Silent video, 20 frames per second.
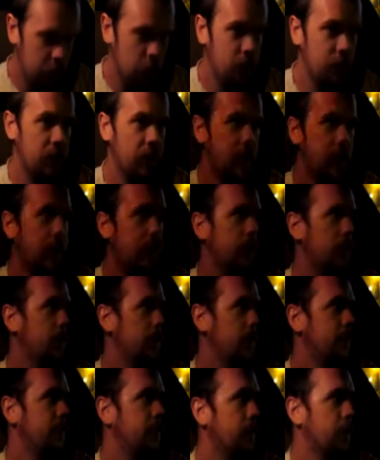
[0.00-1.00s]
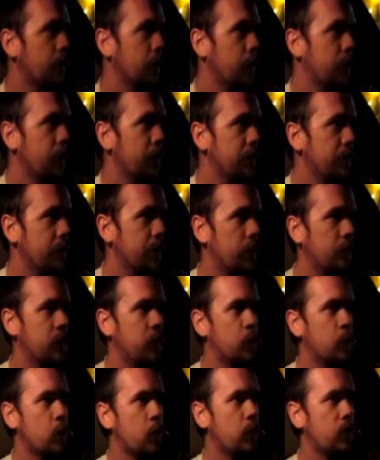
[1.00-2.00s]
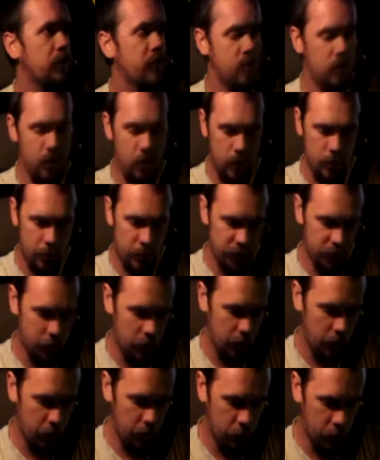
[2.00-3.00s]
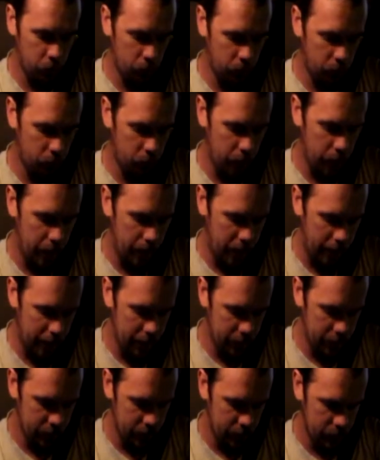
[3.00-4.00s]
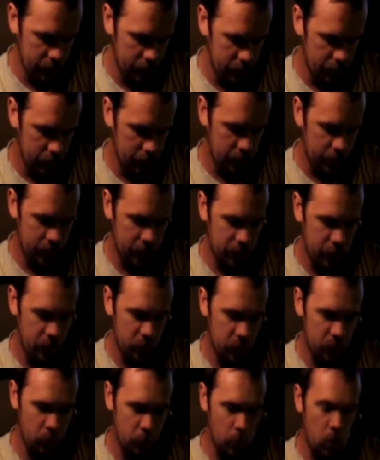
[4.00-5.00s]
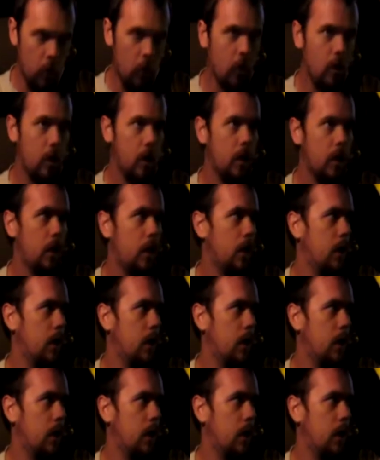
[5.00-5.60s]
using Azumarill in gyms, so I don't hate that there's more